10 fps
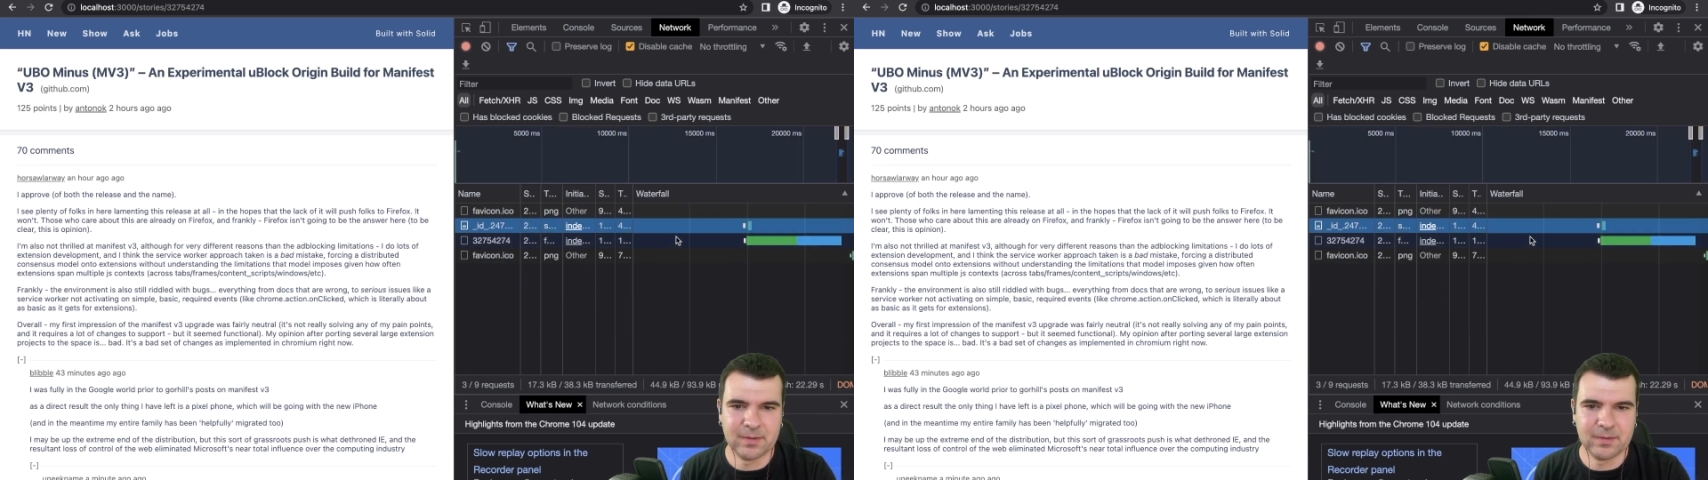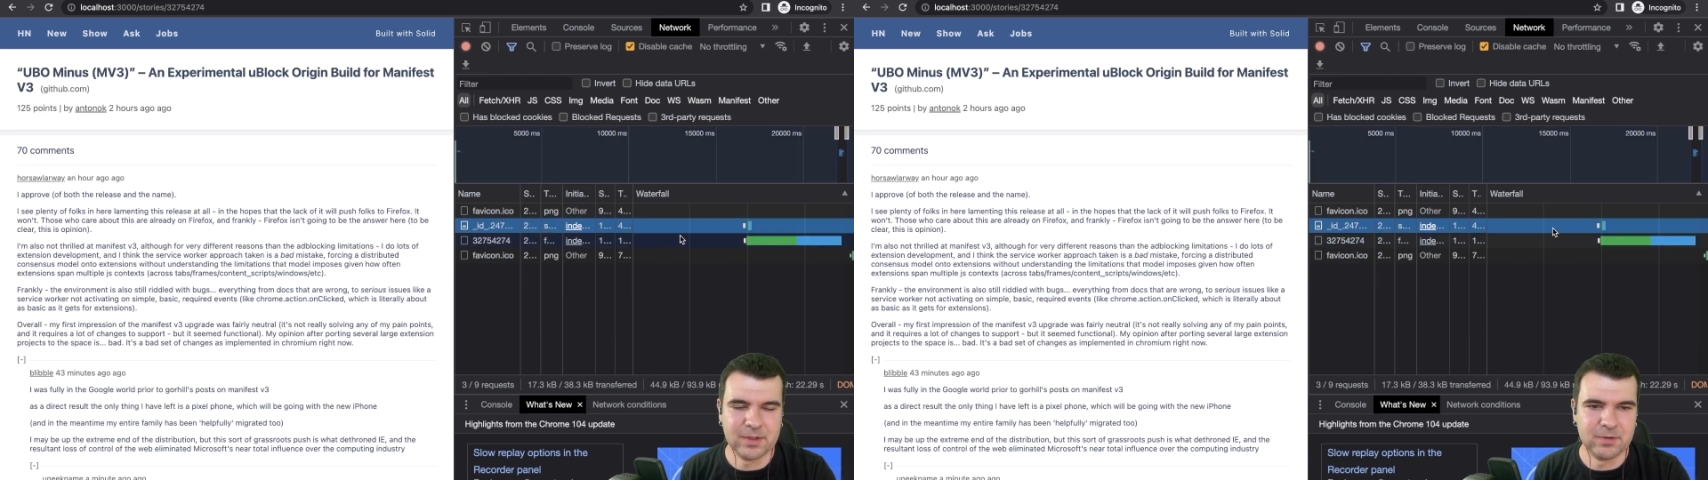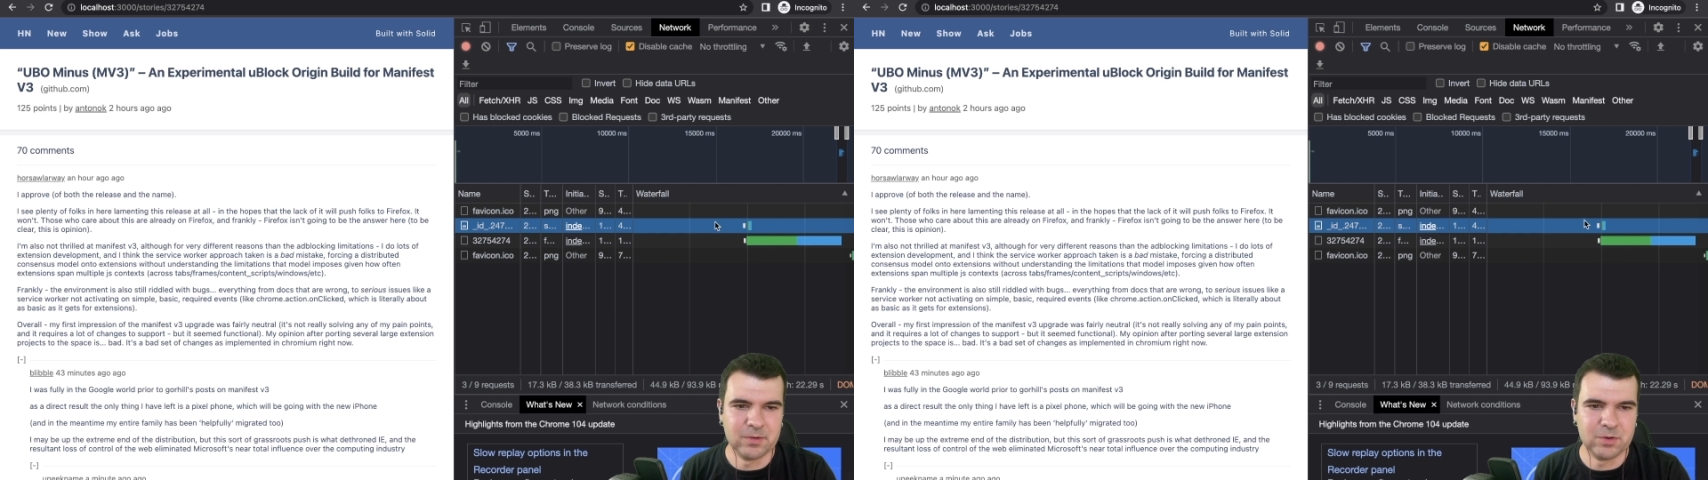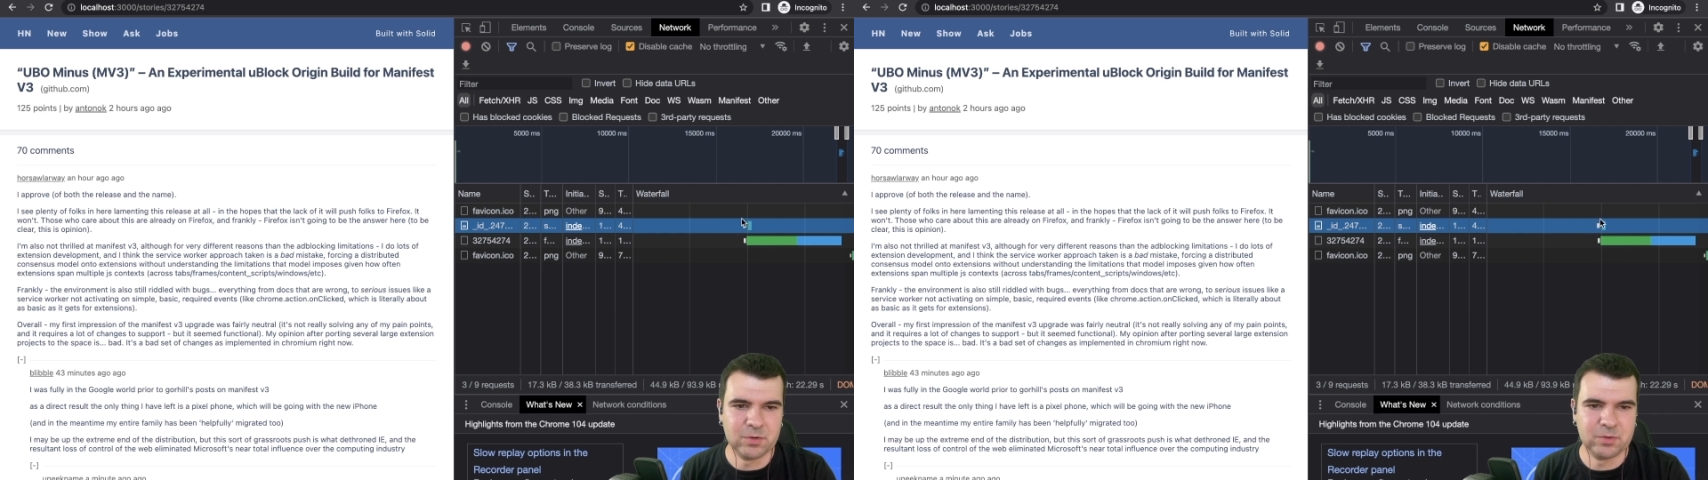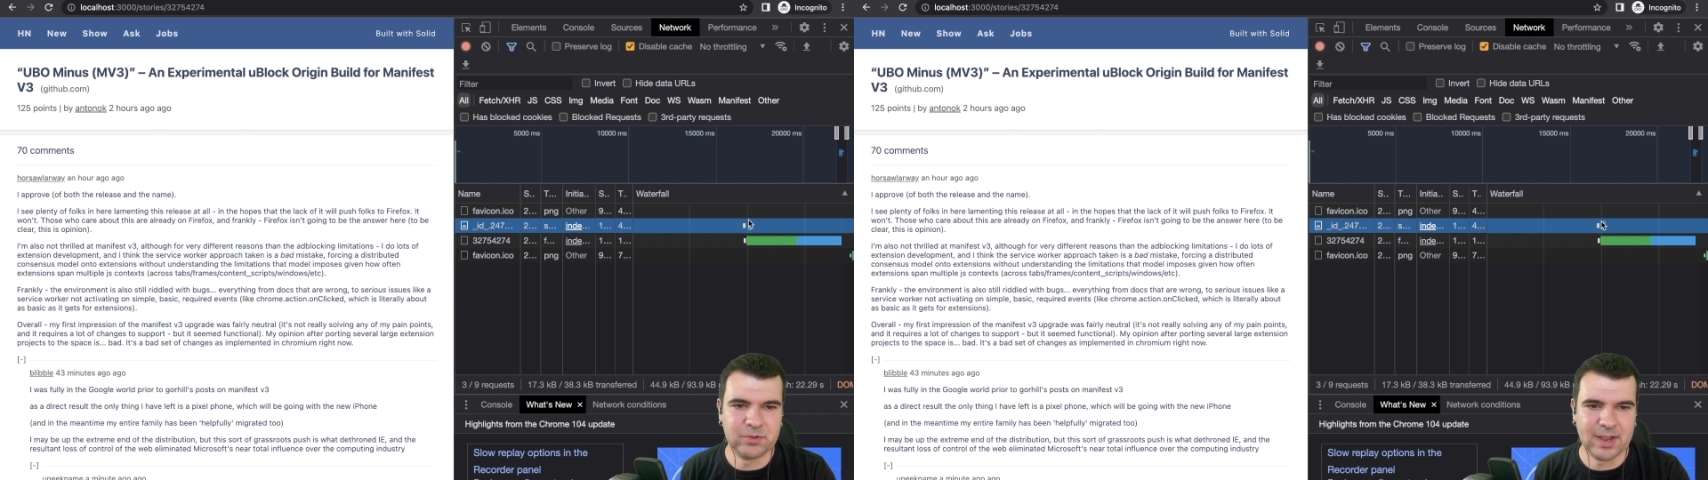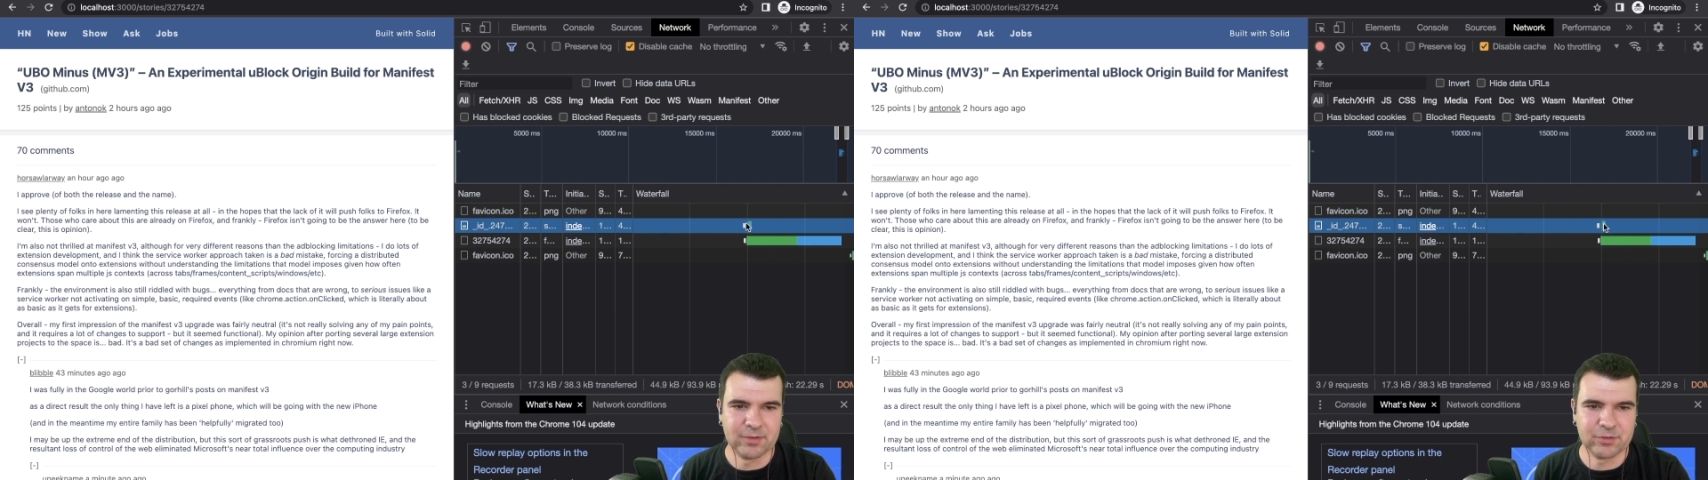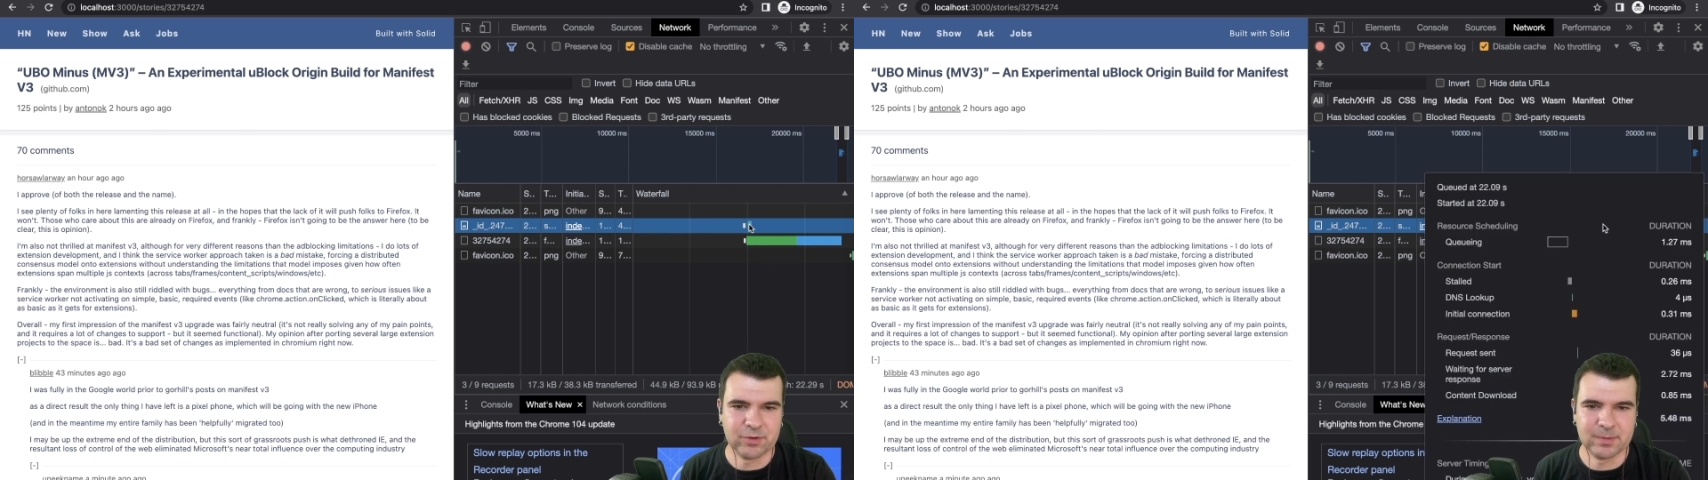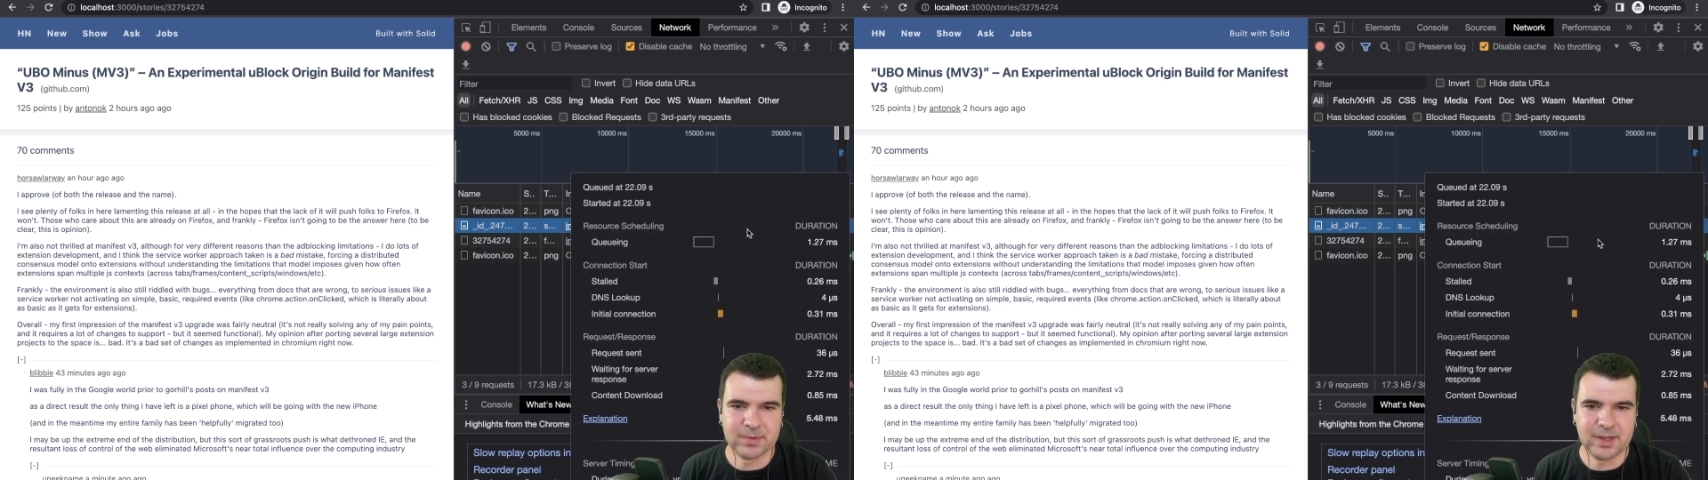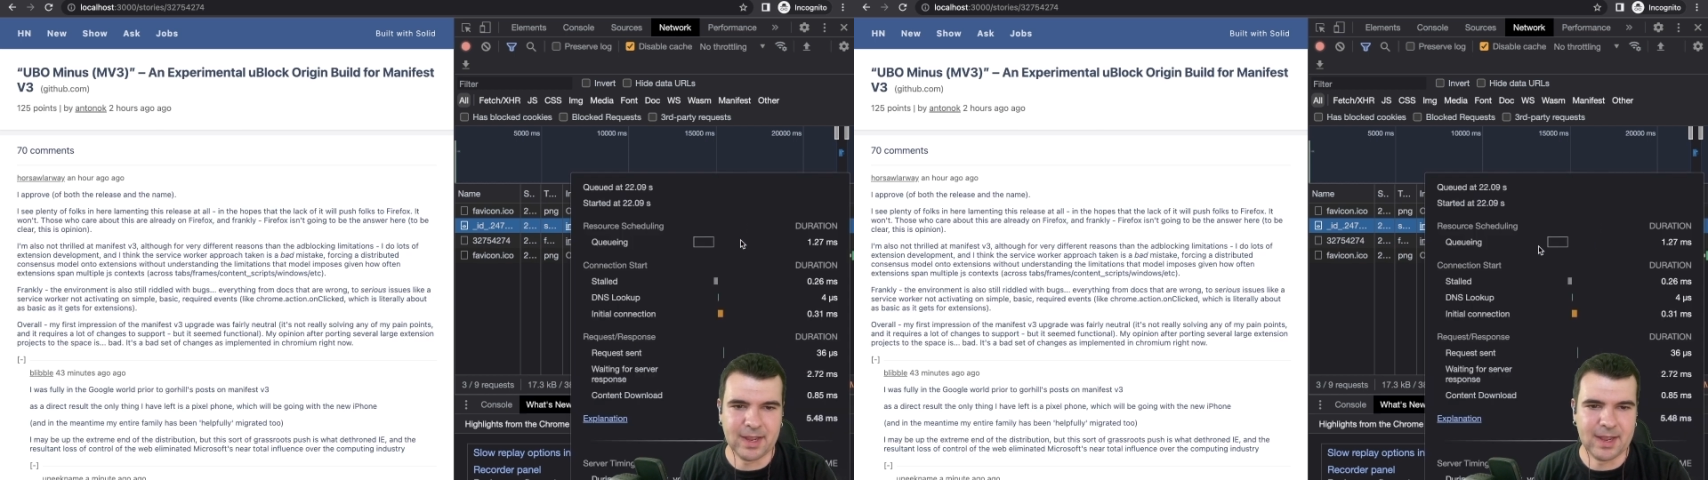the new JavaScript